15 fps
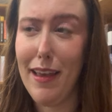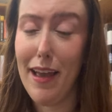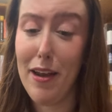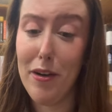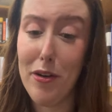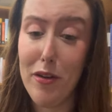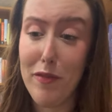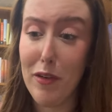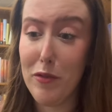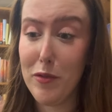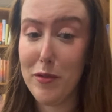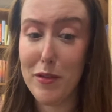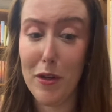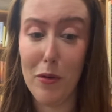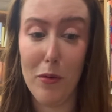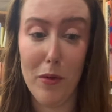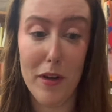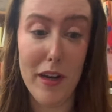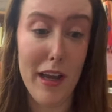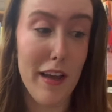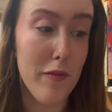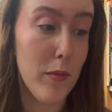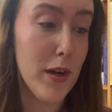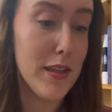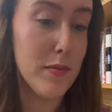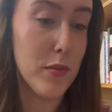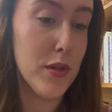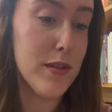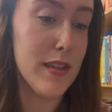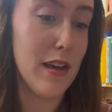I don't know if everyone's gonna run to half-price
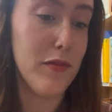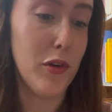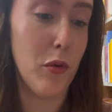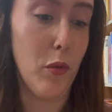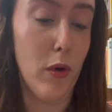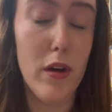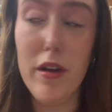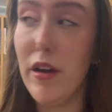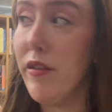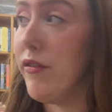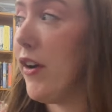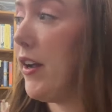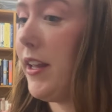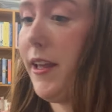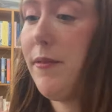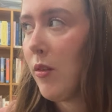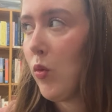books after work on Friday.